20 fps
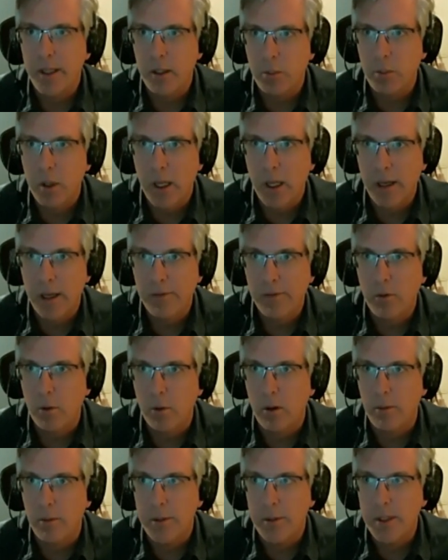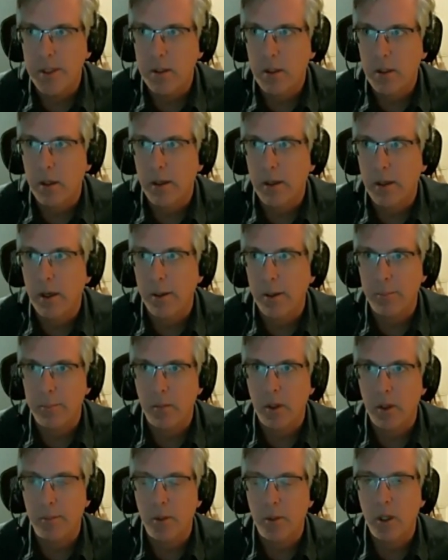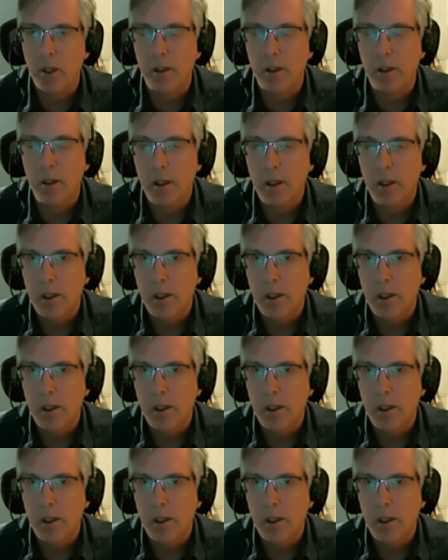platforms. I'm not